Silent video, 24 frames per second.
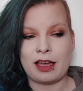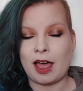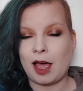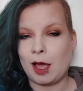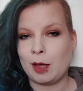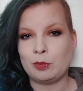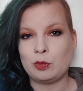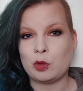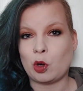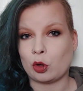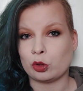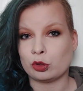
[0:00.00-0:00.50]

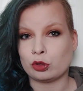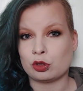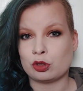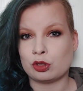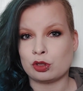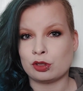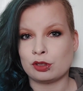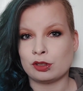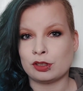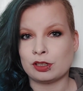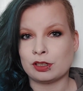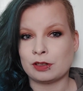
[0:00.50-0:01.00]
I'm not.
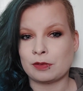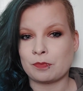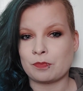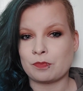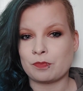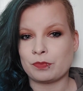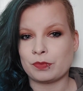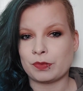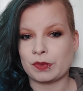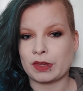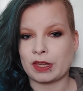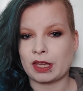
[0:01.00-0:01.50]

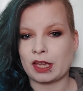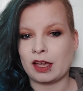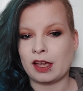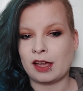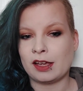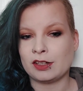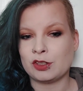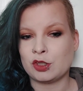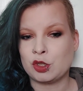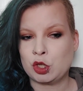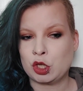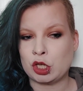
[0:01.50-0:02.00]

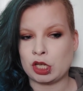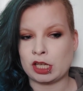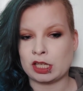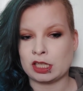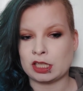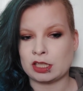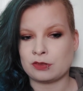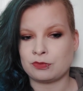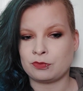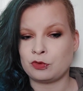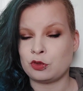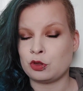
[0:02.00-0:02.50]
I
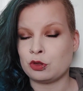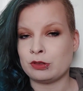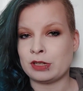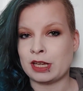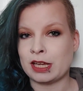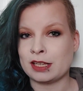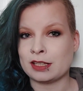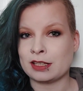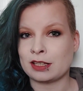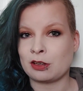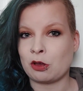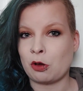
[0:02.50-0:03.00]
just a few
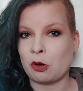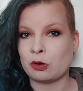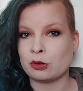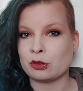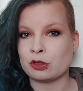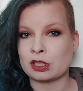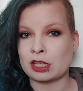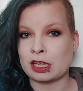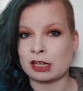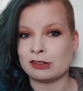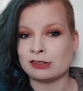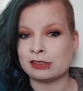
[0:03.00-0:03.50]
days ago
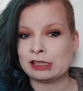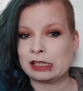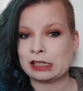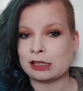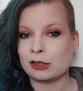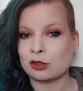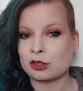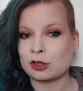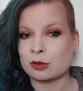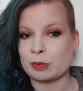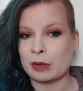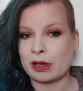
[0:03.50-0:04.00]
suddenly
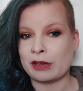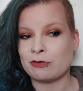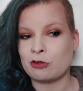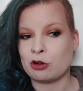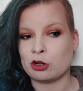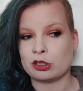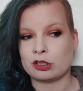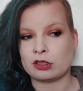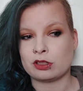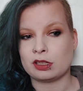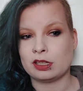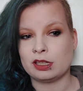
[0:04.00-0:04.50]
lost my
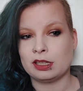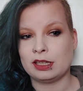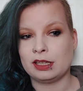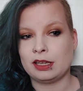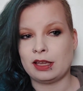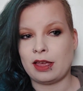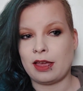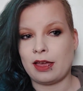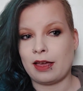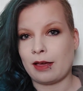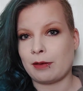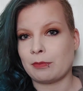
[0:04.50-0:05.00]
voice.
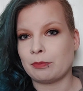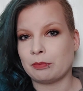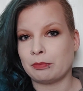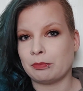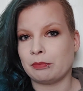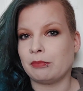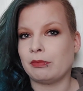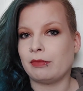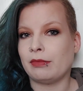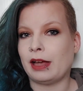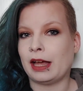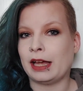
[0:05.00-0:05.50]

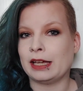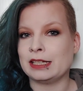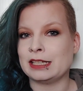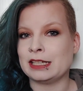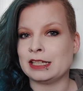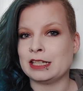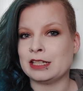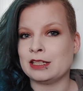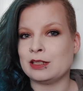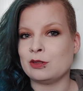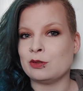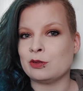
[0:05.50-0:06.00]
I
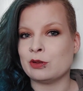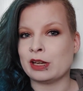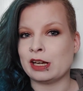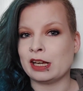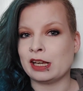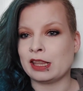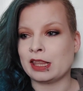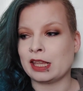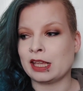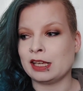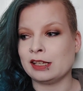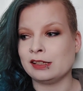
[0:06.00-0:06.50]
didn't do
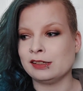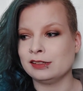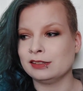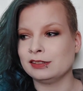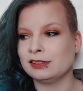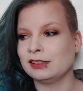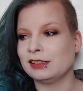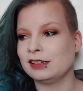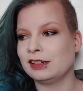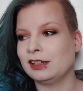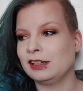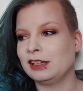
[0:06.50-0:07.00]
anything.
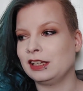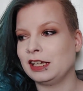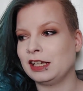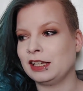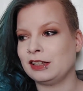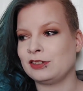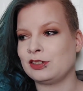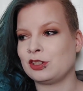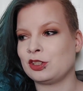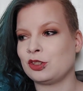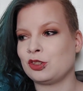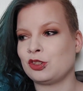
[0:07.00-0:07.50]

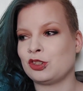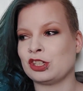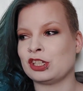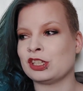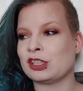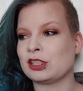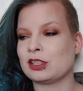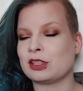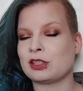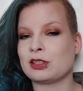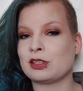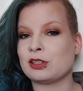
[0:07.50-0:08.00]
It
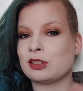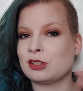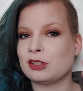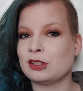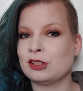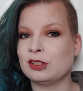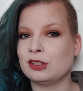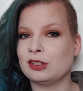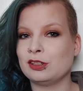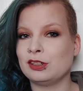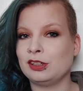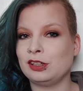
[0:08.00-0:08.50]

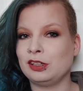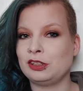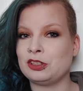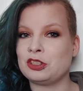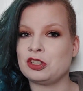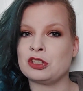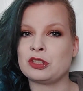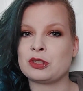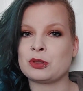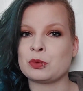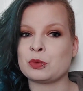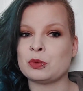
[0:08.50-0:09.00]

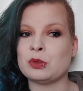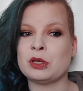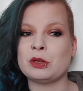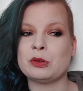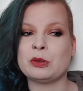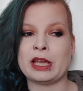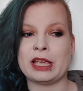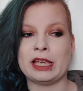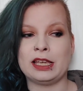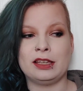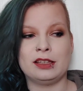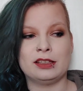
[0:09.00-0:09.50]
just went
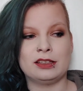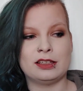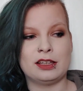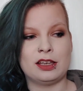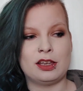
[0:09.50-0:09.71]
away.